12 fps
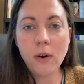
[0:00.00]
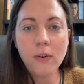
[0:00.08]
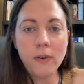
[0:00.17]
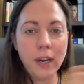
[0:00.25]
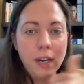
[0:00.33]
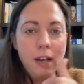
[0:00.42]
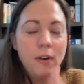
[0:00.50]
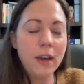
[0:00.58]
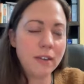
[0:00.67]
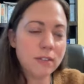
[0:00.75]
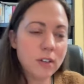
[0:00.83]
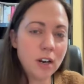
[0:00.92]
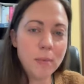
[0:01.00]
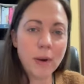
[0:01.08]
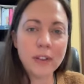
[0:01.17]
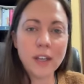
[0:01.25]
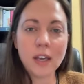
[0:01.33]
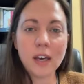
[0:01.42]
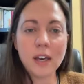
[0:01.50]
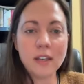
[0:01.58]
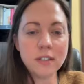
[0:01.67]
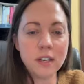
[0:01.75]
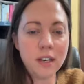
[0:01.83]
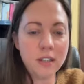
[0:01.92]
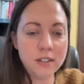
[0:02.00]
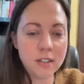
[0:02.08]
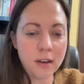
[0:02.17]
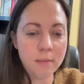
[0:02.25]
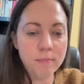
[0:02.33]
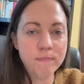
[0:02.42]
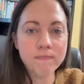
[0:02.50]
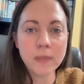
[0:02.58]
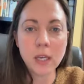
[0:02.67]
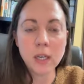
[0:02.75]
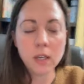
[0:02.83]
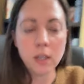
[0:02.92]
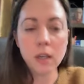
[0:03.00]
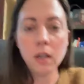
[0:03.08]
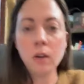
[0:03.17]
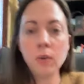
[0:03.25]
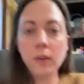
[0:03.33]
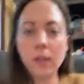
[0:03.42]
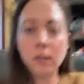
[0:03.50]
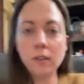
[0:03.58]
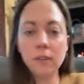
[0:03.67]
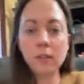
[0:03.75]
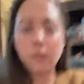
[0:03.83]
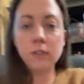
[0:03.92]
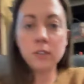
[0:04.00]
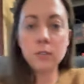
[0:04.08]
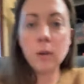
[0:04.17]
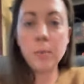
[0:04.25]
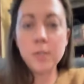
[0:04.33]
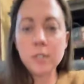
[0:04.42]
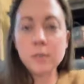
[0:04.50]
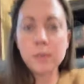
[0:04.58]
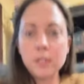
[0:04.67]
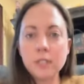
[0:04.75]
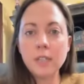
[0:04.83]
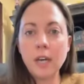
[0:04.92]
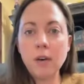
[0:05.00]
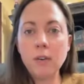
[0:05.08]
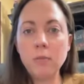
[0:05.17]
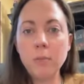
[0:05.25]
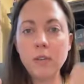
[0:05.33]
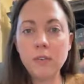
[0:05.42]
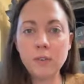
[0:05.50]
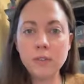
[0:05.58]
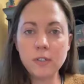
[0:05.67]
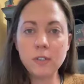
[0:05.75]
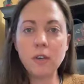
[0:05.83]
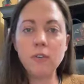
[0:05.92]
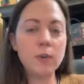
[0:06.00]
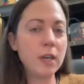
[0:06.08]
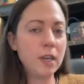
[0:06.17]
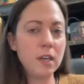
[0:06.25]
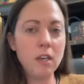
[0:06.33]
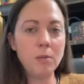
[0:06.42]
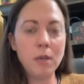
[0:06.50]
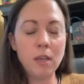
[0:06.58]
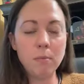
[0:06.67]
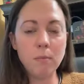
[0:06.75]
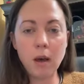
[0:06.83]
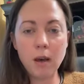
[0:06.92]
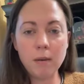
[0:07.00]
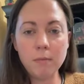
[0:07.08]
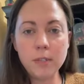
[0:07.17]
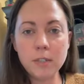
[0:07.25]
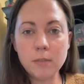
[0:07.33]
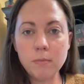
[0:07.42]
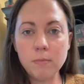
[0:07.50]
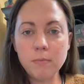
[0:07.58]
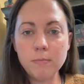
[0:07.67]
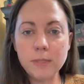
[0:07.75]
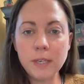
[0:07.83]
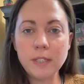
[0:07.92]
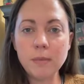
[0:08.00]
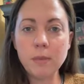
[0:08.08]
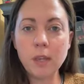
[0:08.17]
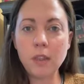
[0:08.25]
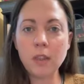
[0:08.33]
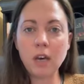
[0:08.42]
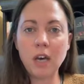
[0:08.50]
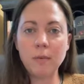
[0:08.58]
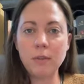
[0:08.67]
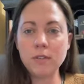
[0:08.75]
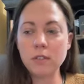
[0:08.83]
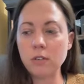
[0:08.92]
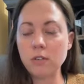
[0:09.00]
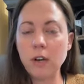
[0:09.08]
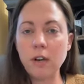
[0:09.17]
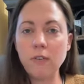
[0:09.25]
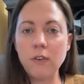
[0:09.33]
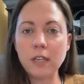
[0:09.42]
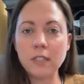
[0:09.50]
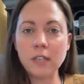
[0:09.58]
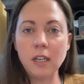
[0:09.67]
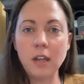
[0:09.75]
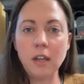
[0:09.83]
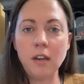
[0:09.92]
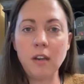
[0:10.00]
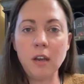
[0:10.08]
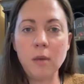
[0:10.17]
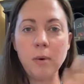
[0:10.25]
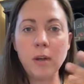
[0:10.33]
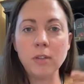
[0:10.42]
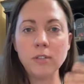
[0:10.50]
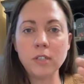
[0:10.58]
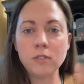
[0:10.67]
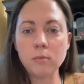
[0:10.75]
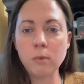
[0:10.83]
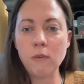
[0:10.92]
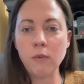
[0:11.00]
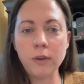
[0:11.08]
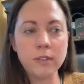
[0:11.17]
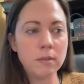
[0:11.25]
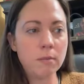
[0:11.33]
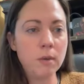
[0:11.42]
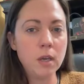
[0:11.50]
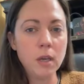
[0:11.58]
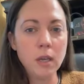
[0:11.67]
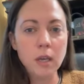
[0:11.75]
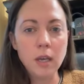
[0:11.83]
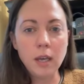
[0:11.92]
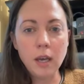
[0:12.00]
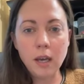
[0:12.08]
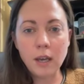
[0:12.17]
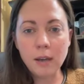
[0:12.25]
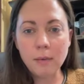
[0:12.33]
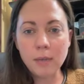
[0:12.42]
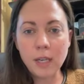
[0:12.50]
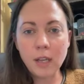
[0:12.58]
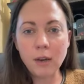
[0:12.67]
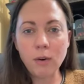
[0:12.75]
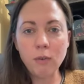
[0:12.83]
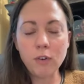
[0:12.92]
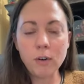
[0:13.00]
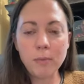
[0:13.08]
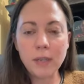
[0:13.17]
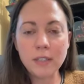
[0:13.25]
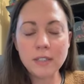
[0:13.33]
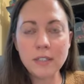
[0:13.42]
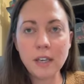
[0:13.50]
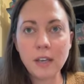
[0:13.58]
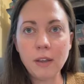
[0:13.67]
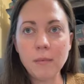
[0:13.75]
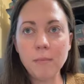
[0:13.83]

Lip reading: Oh, great. Okay. Sorry about that, guys. I had some annoying little disruptions with the sound, but if you can't hear me, just say something in the comments and I'll try to fix it. And I apologize for my voice. I'm getting over being sick.